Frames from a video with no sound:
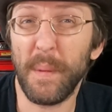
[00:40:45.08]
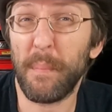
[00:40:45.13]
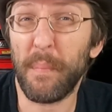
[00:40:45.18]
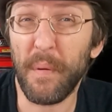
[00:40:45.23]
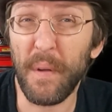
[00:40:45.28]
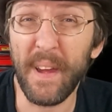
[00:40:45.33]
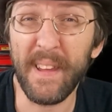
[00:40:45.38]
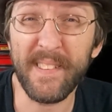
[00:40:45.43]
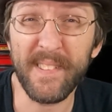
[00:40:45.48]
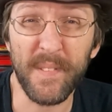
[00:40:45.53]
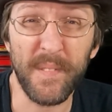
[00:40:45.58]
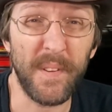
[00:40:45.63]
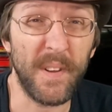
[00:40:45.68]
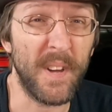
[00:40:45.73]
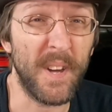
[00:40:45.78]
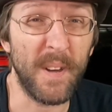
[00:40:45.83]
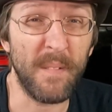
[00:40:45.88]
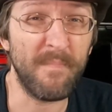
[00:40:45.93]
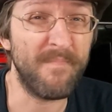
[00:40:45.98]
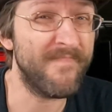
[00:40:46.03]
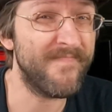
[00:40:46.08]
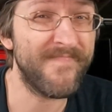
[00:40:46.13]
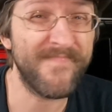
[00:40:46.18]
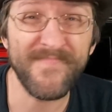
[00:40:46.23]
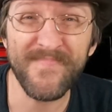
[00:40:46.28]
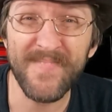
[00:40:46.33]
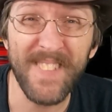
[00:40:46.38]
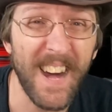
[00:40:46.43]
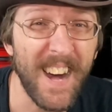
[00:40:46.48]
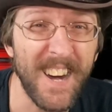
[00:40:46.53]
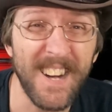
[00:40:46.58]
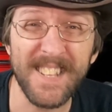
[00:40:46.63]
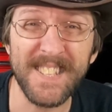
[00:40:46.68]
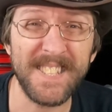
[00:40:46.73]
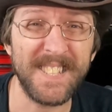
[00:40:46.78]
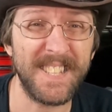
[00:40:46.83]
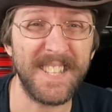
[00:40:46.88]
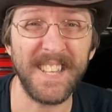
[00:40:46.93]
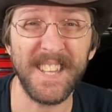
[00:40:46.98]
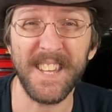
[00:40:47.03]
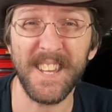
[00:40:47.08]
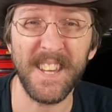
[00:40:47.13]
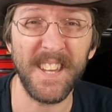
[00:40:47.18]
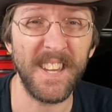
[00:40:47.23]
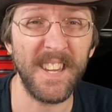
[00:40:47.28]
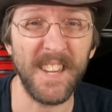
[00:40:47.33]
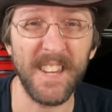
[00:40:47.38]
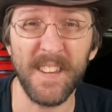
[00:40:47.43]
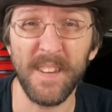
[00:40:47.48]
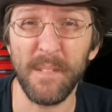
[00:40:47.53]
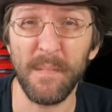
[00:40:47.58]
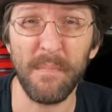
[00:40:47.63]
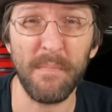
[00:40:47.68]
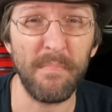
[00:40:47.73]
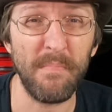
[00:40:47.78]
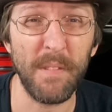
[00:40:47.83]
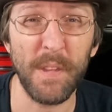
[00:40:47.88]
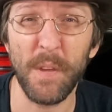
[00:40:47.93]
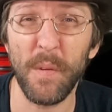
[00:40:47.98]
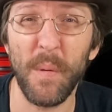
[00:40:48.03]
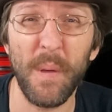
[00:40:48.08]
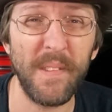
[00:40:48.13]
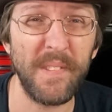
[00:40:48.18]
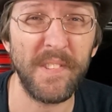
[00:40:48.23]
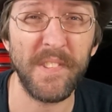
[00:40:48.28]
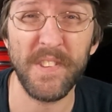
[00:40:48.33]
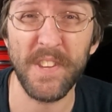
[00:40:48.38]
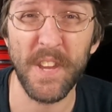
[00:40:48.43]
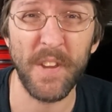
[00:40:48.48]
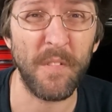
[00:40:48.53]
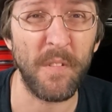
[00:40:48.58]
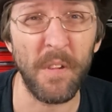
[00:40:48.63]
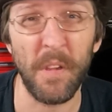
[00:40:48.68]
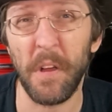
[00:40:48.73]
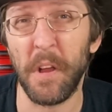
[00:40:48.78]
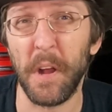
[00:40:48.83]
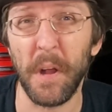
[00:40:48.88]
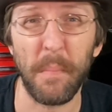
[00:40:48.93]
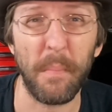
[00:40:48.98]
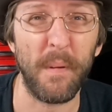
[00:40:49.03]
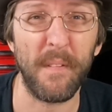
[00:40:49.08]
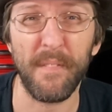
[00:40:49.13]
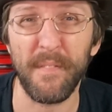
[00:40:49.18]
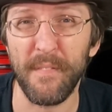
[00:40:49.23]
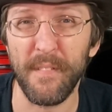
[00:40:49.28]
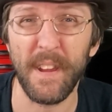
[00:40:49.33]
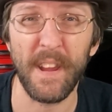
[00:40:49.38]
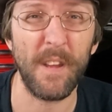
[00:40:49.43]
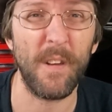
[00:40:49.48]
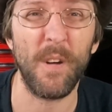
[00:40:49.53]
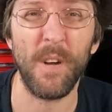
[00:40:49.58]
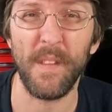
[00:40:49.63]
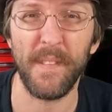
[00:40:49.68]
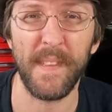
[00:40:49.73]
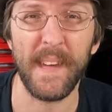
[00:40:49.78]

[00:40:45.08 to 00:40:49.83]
the price of a Husky, US General, Harbor Freight, all